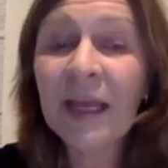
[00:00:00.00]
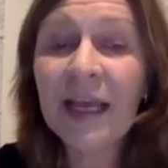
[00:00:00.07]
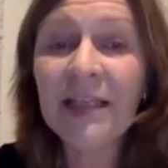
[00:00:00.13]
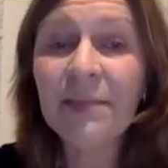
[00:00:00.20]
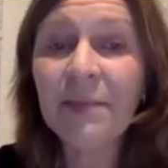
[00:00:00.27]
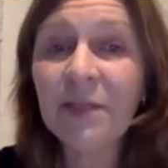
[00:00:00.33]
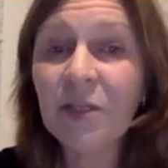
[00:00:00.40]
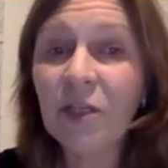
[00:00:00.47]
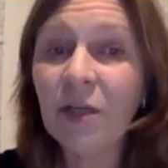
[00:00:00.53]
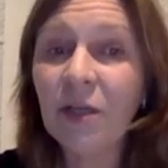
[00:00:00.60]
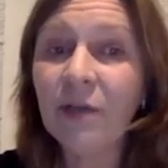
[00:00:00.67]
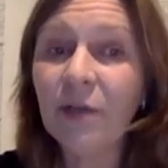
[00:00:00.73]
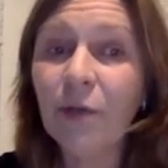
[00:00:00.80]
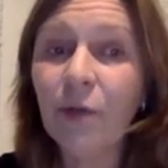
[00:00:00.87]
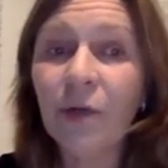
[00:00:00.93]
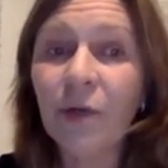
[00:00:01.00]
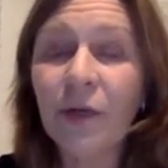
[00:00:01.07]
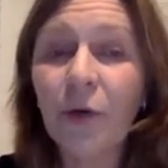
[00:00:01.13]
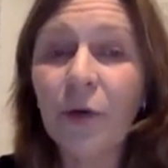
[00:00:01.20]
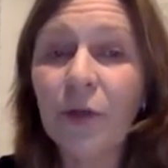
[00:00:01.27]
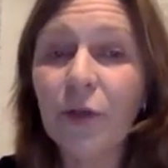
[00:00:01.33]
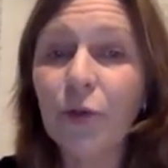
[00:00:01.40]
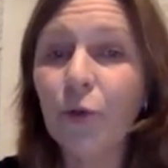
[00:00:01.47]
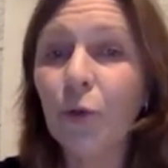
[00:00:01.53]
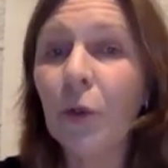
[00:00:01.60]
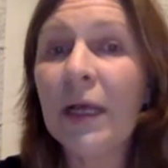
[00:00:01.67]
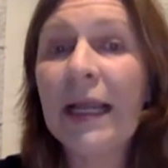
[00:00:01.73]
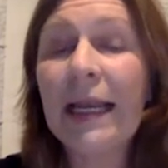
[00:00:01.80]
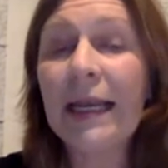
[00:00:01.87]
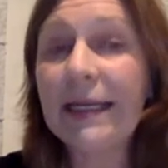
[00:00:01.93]
especially when you are going
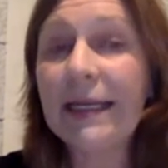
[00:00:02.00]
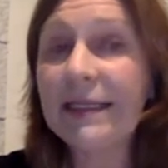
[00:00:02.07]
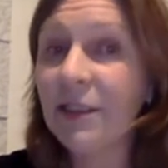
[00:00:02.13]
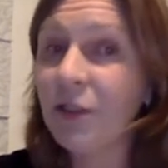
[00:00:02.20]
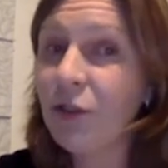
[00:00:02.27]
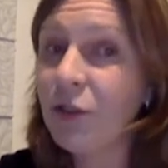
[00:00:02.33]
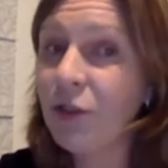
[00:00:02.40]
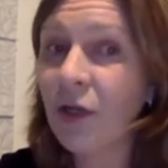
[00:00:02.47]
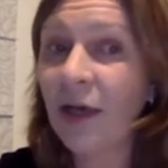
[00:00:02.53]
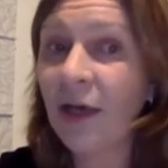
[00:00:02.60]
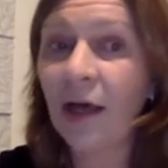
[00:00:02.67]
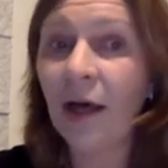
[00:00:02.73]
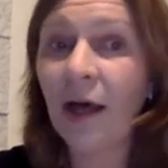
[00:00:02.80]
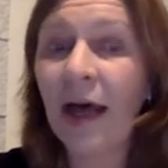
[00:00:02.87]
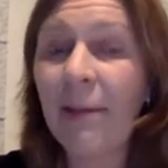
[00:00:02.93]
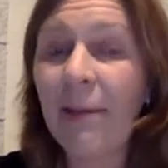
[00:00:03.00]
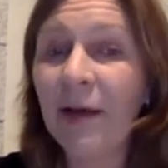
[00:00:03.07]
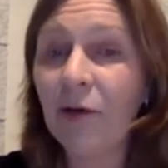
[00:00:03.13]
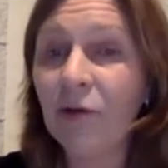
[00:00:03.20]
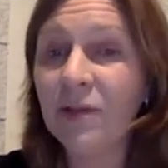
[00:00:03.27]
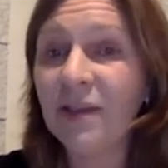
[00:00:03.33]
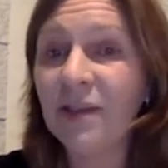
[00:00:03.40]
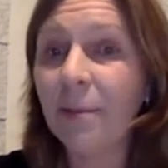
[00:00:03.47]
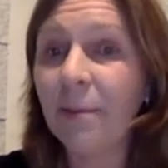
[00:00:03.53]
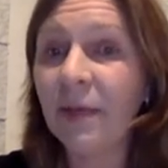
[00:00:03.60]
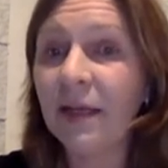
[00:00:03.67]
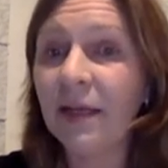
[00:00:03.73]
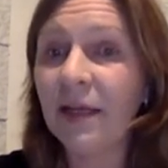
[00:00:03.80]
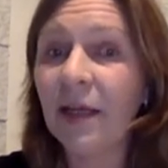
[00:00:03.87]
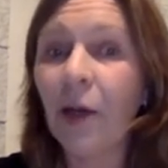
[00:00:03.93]
to listen uh, about
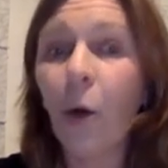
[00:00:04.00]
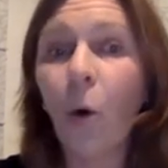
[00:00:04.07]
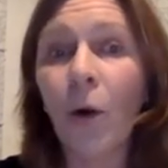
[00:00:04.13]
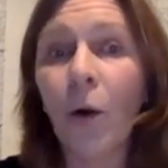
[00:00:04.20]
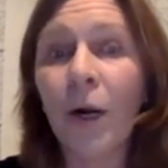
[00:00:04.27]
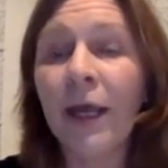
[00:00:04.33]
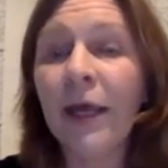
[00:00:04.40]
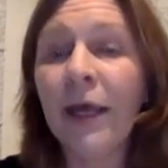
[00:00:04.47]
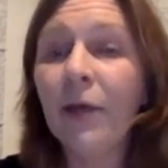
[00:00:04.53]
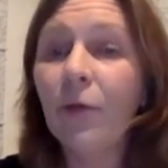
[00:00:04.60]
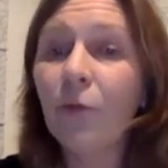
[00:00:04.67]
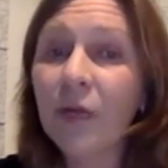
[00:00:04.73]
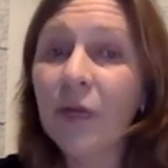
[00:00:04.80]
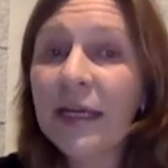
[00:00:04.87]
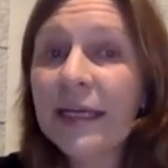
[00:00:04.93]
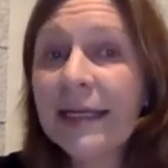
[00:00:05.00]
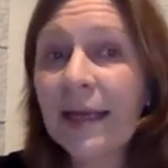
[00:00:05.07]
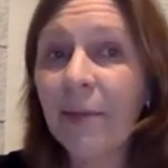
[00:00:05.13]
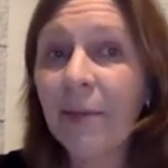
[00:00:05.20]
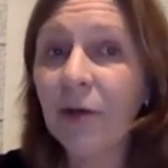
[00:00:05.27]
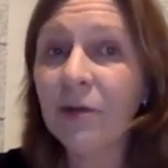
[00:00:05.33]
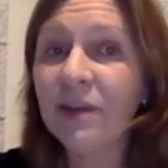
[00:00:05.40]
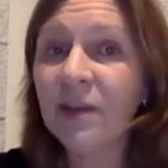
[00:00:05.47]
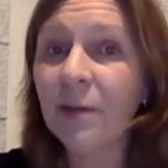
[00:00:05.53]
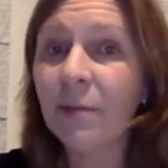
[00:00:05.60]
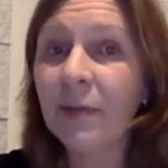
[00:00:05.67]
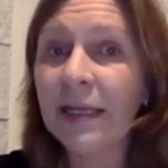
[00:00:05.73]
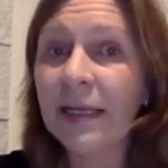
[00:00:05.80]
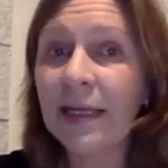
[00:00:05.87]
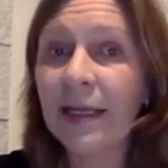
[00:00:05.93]
somebody or read about
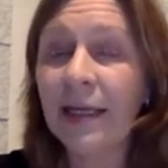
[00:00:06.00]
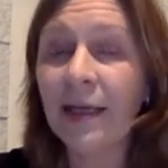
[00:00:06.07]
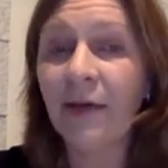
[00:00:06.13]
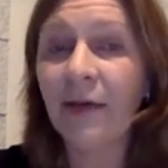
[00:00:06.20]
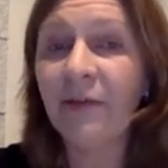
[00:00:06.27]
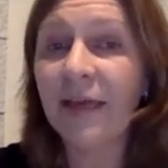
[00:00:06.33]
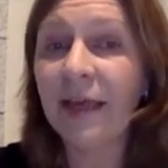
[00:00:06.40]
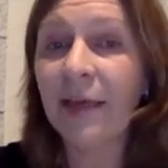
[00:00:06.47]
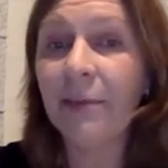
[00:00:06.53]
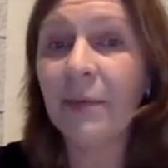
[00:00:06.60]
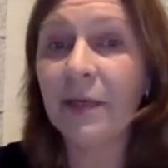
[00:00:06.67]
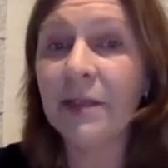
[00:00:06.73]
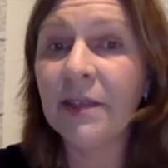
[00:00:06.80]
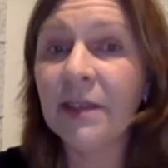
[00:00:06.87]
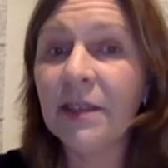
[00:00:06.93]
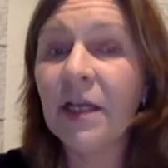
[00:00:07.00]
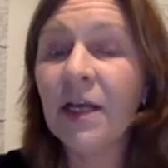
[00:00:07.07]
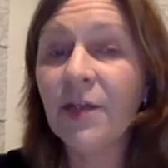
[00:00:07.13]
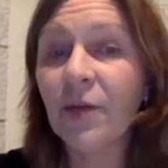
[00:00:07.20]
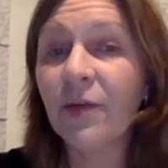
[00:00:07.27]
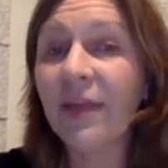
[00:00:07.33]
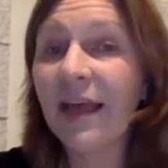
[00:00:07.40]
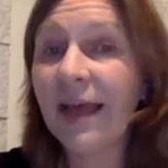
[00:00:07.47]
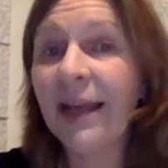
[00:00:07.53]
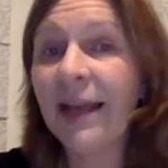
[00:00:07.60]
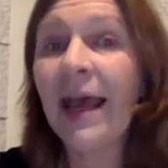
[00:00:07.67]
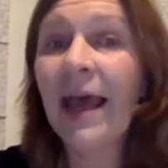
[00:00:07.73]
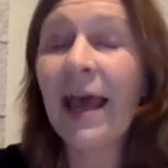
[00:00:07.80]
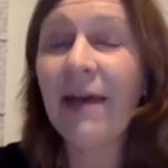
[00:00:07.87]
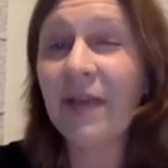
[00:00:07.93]
somebody famous. So
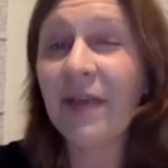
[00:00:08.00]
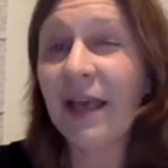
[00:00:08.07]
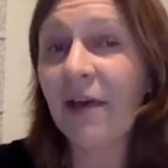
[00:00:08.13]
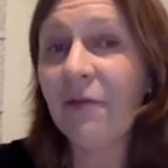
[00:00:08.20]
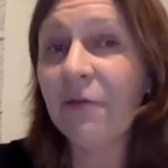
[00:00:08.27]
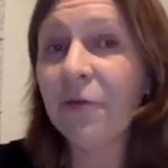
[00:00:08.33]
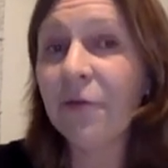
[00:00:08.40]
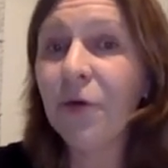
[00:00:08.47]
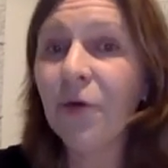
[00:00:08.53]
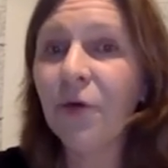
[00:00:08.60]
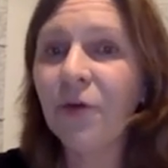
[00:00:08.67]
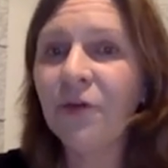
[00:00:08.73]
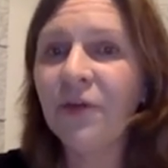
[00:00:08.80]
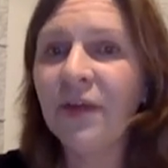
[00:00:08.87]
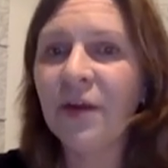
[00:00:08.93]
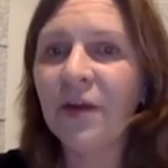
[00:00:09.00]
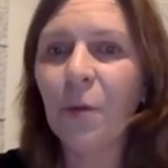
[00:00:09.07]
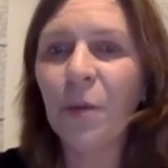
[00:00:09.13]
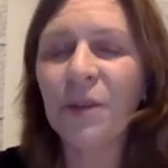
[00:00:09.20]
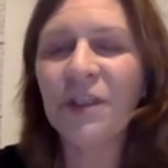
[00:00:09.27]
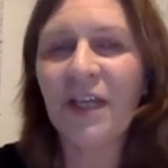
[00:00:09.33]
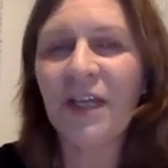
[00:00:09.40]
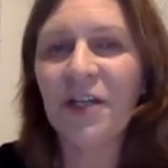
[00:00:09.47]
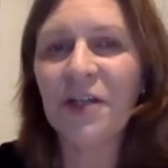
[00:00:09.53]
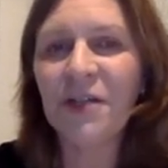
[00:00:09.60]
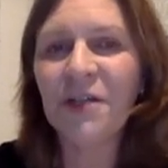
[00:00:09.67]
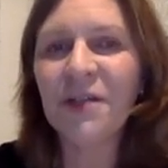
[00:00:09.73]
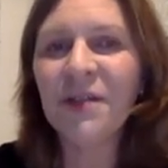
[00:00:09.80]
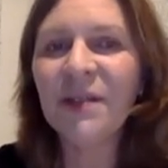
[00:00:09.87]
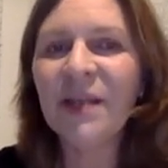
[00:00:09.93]
then having a few of their
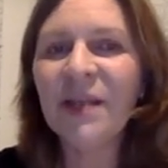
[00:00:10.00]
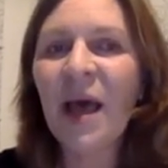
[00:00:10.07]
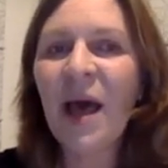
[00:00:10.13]
quotations